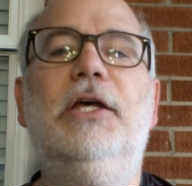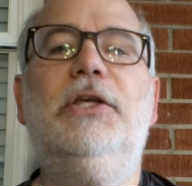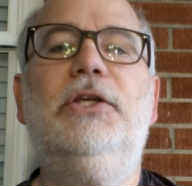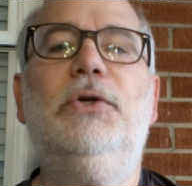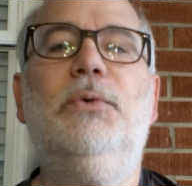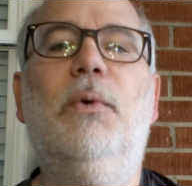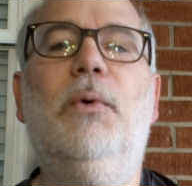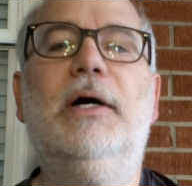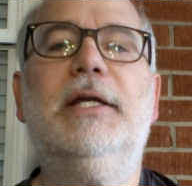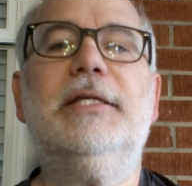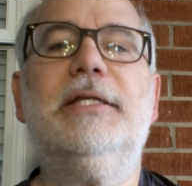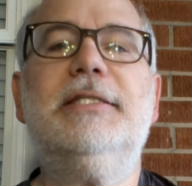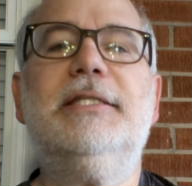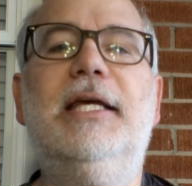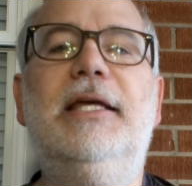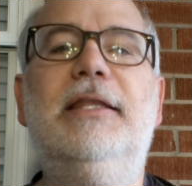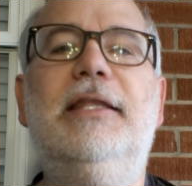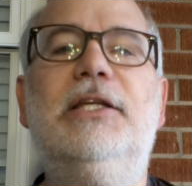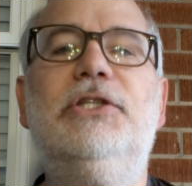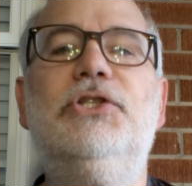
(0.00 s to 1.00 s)
You want to
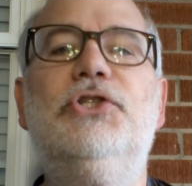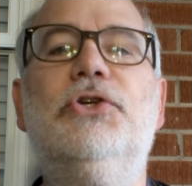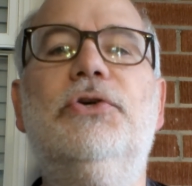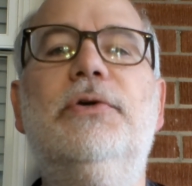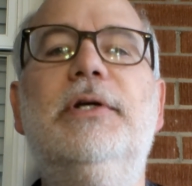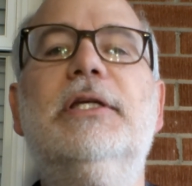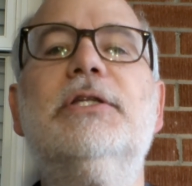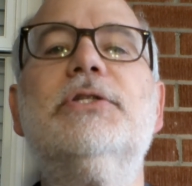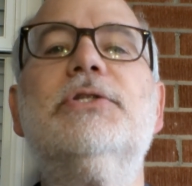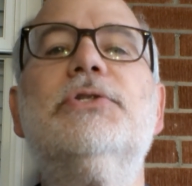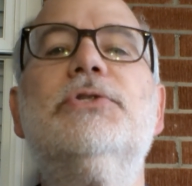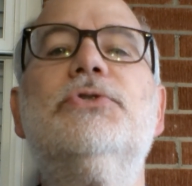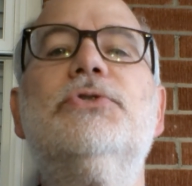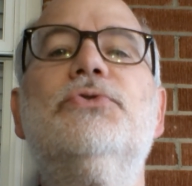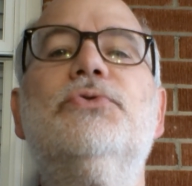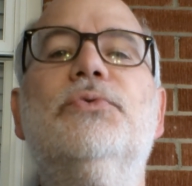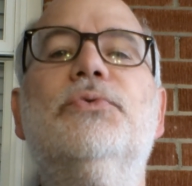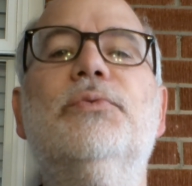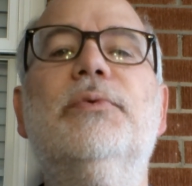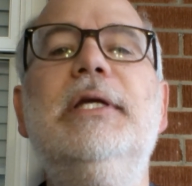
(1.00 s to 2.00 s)
say that you're
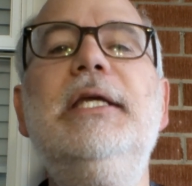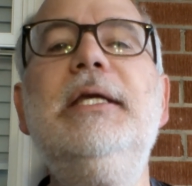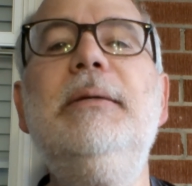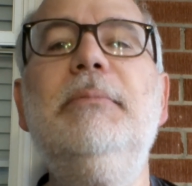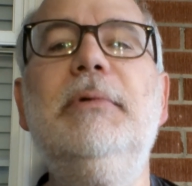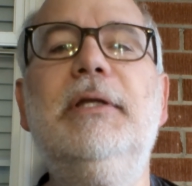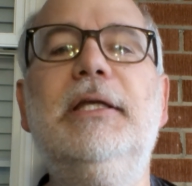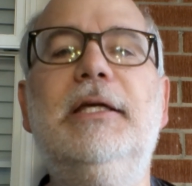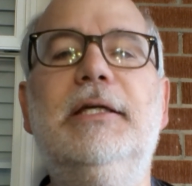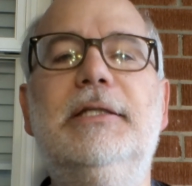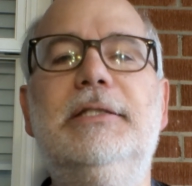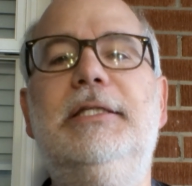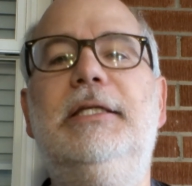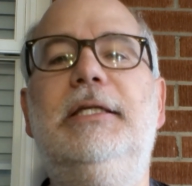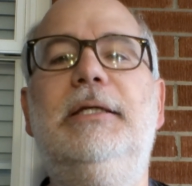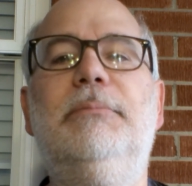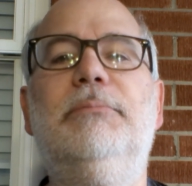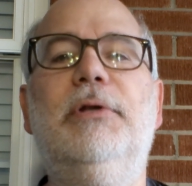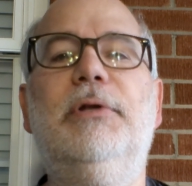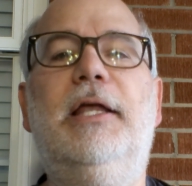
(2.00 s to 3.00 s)
extremely a
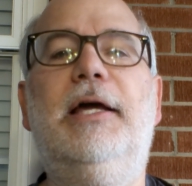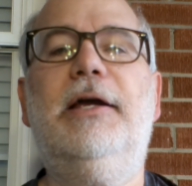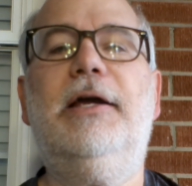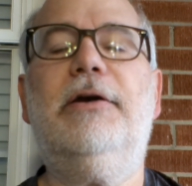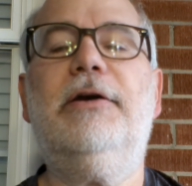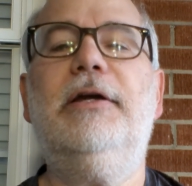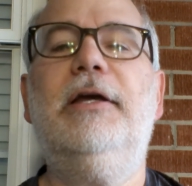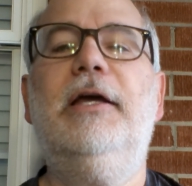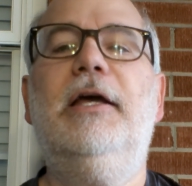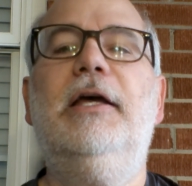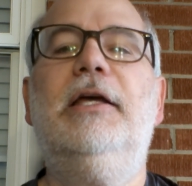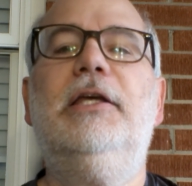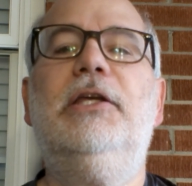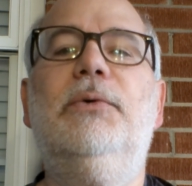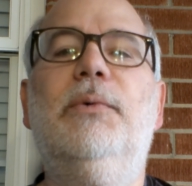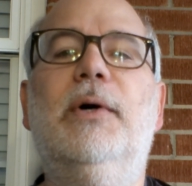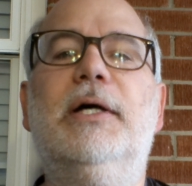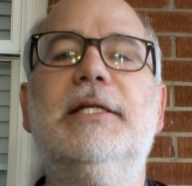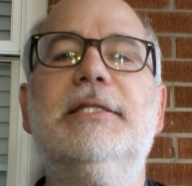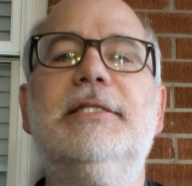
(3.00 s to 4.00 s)
team player.
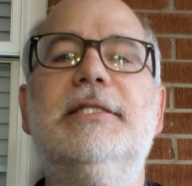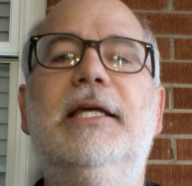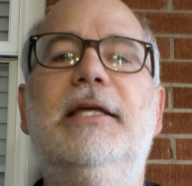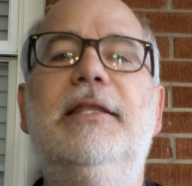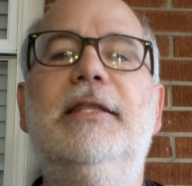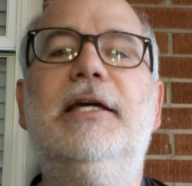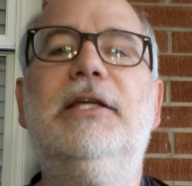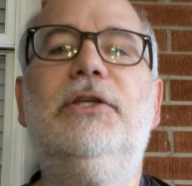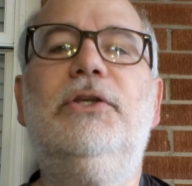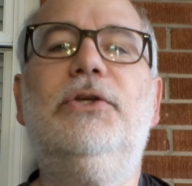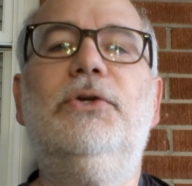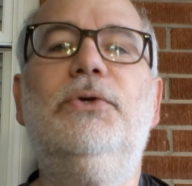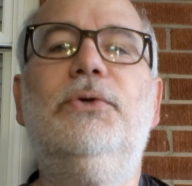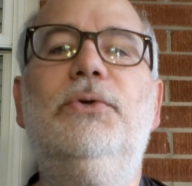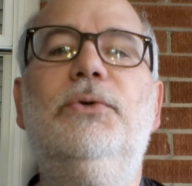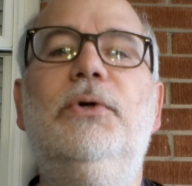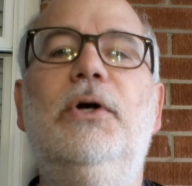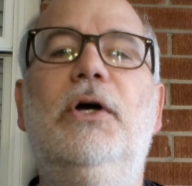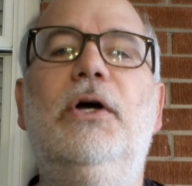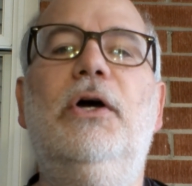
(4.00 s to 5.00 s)
You want to say that
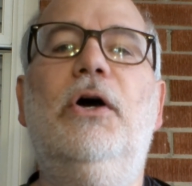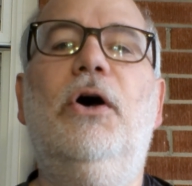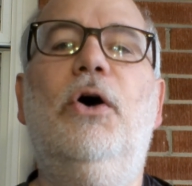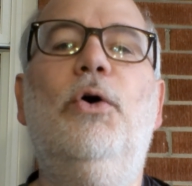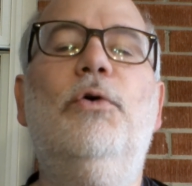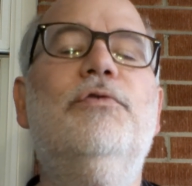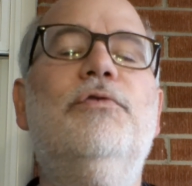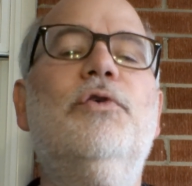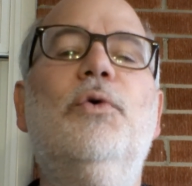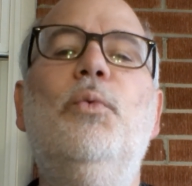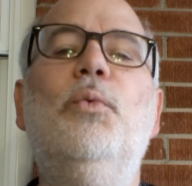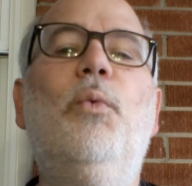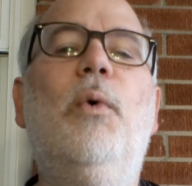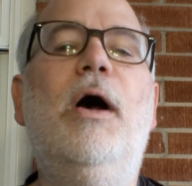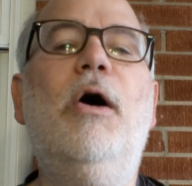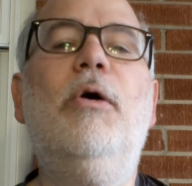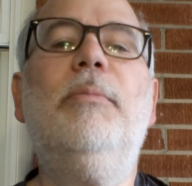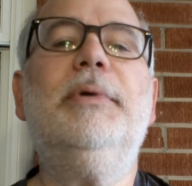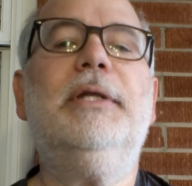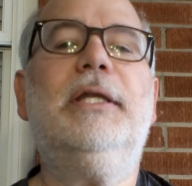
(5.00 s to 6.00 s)
you
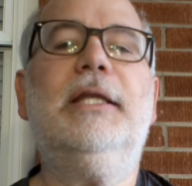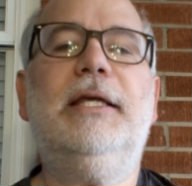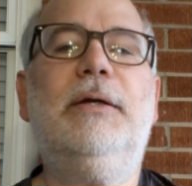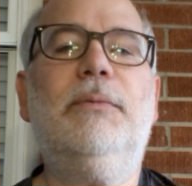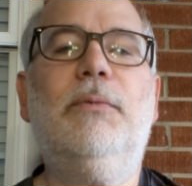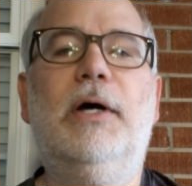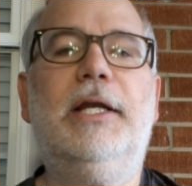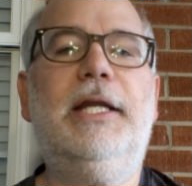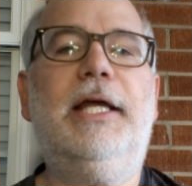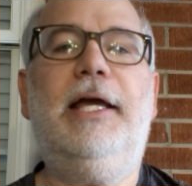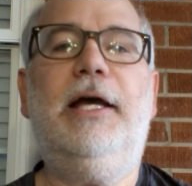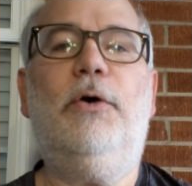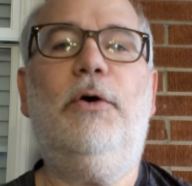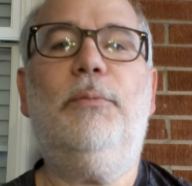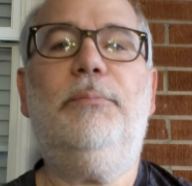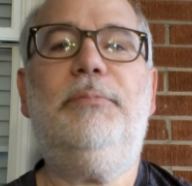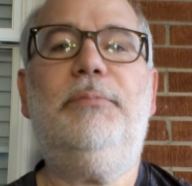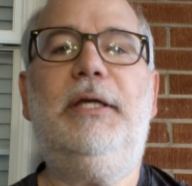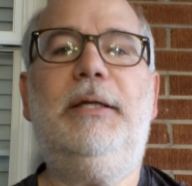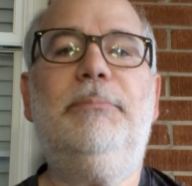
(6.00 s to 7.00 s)
overwhelmingly want to
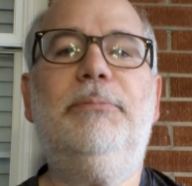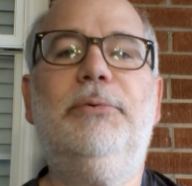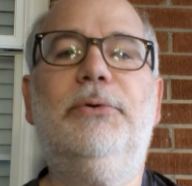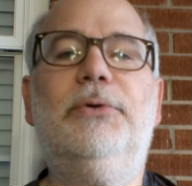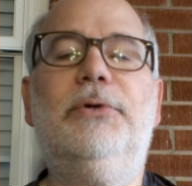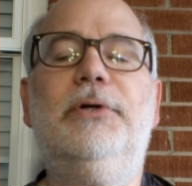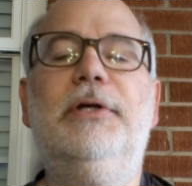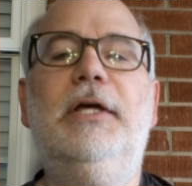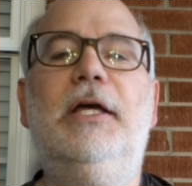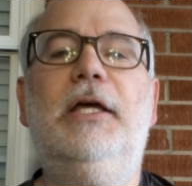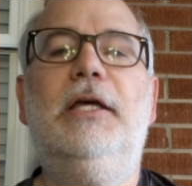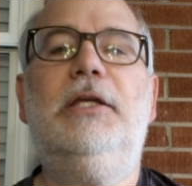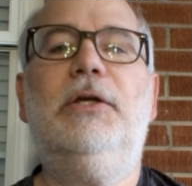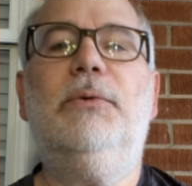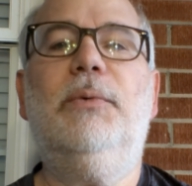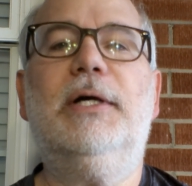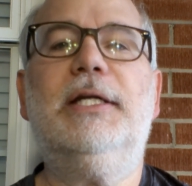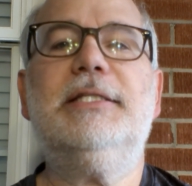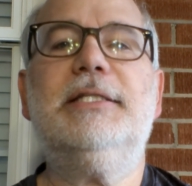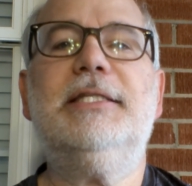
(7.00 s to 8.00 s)
help people.
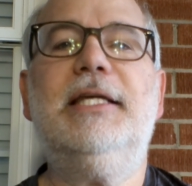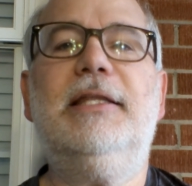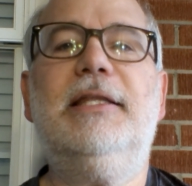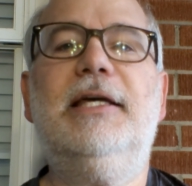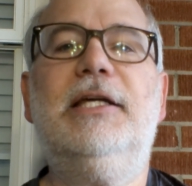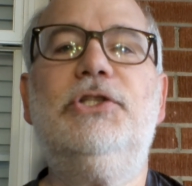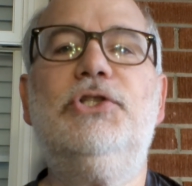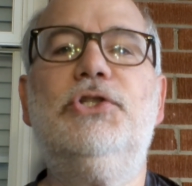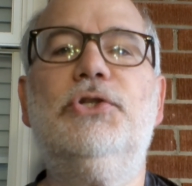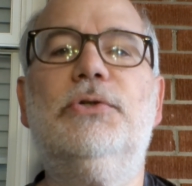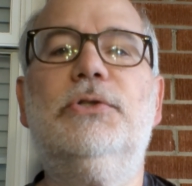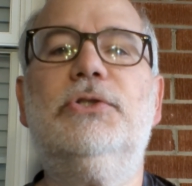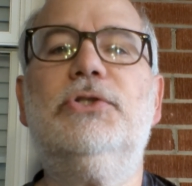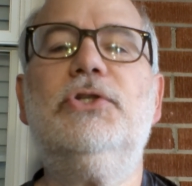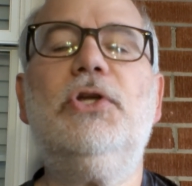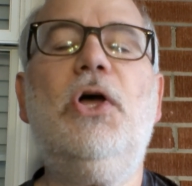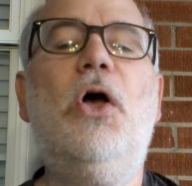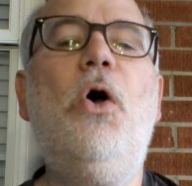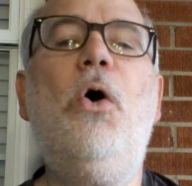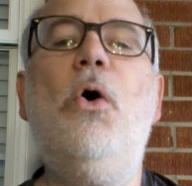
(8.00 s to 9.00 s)
You want to say that you're
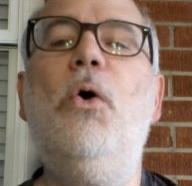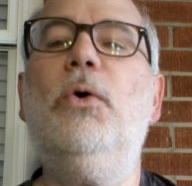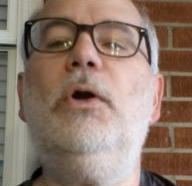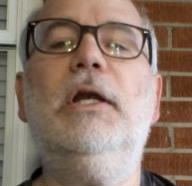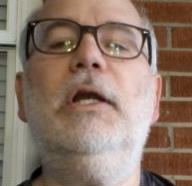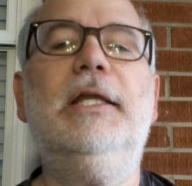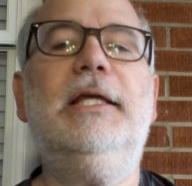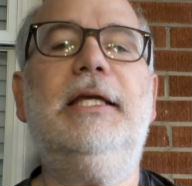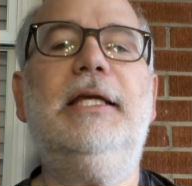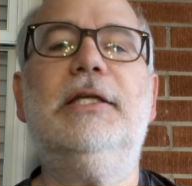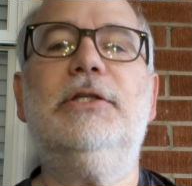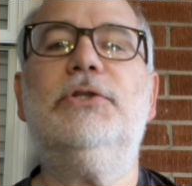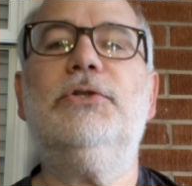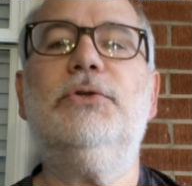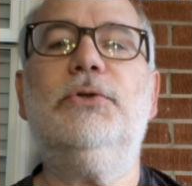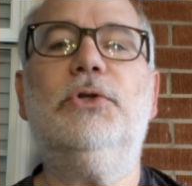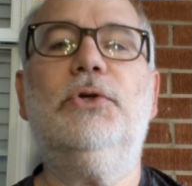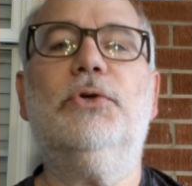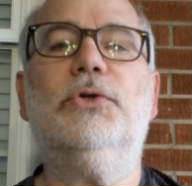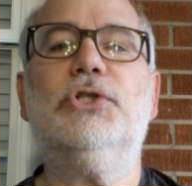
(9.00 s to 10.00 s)
totally
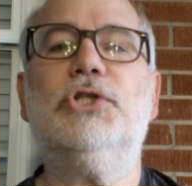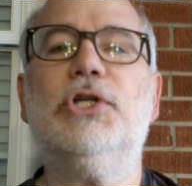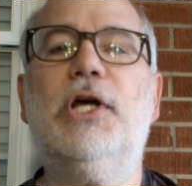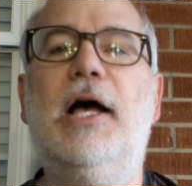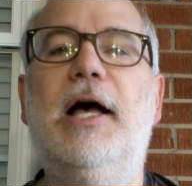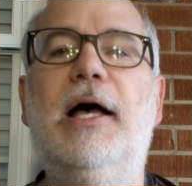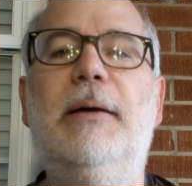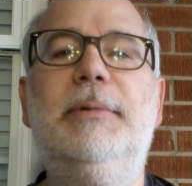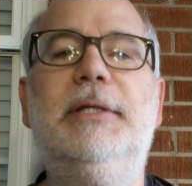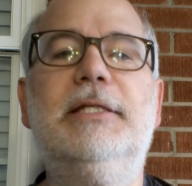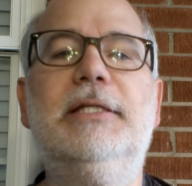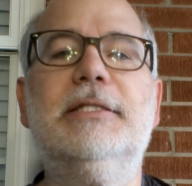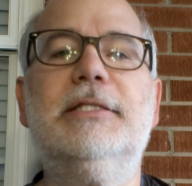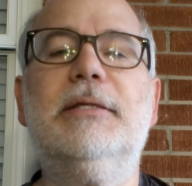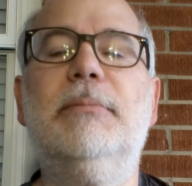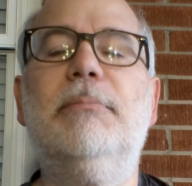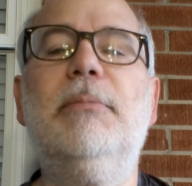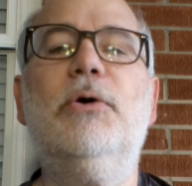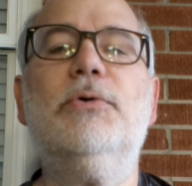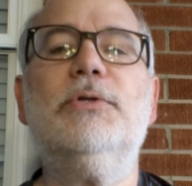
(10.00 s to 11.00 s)
into your job and it's
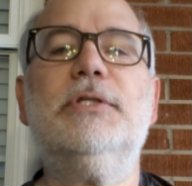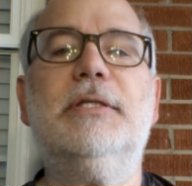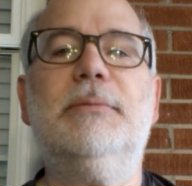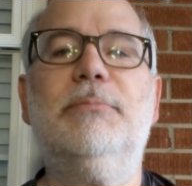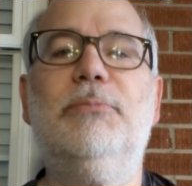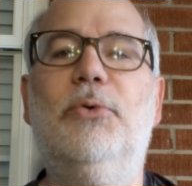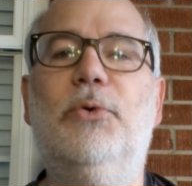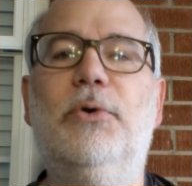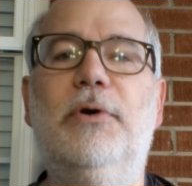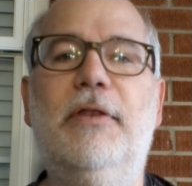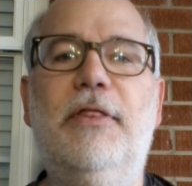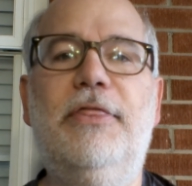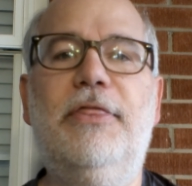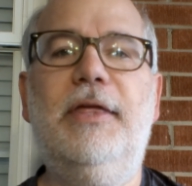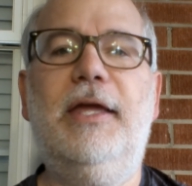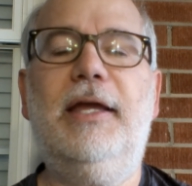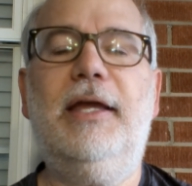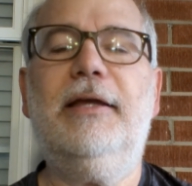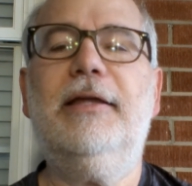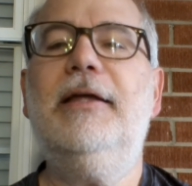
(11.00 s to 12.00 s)
the most important
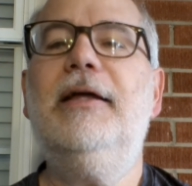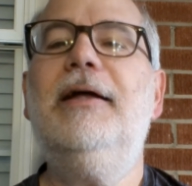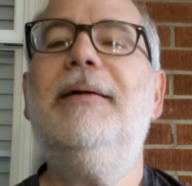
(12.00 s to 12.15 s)
thing.